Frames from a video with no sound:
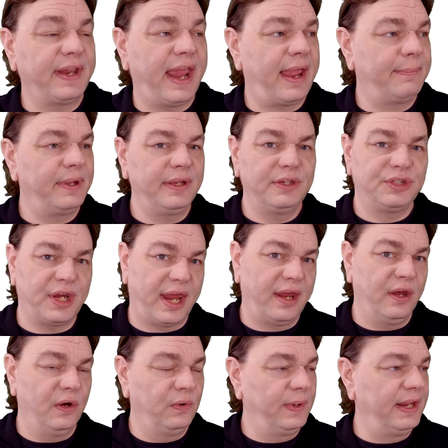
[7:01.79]
damage,
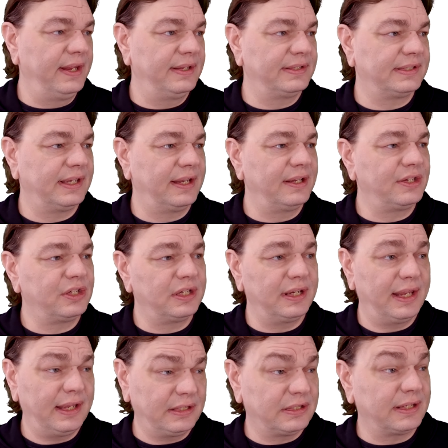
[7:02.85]
AoE and such,
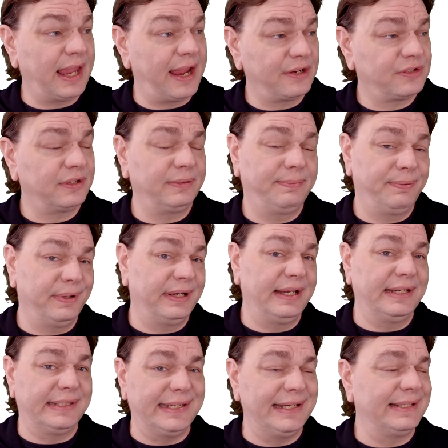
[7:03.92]
it's actually
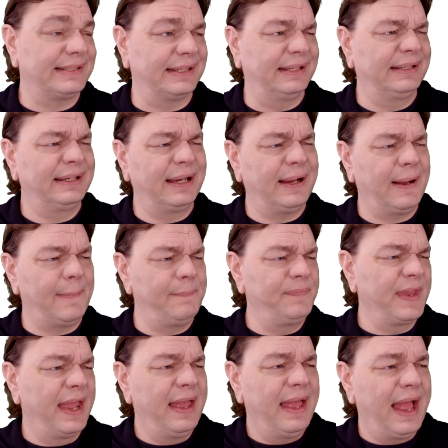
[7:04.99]
pretty decent.
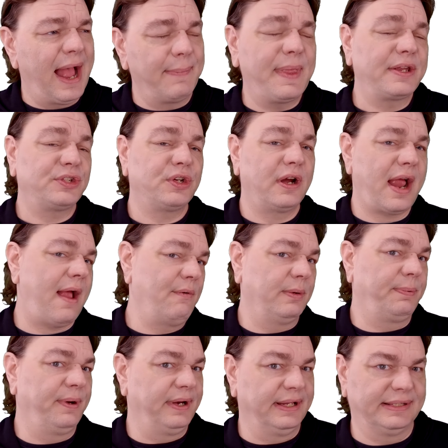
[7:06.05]
Um, I'm not sure I
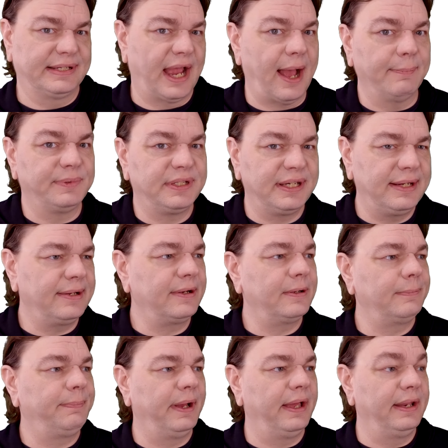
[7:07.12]
would put it top
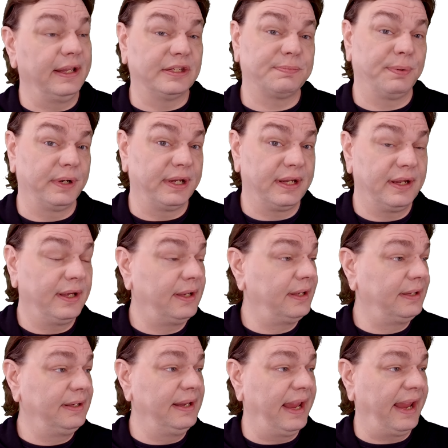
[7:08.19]
tier, but it's pretty
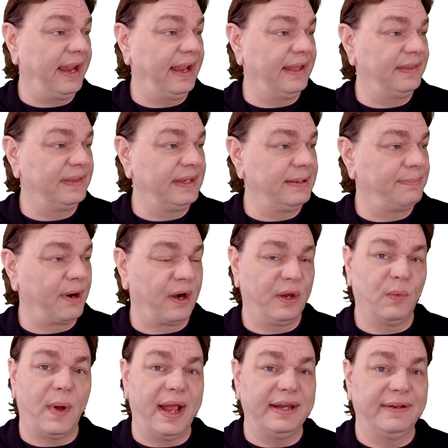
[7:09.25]
good. And the
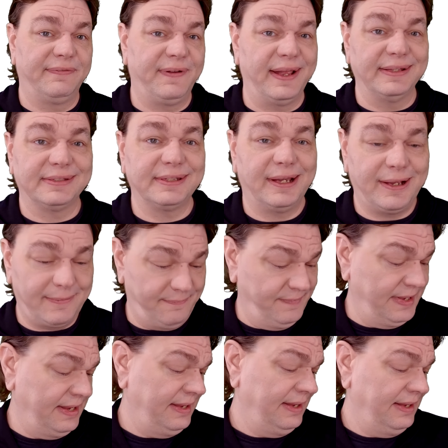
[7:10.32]
party-wide defense up.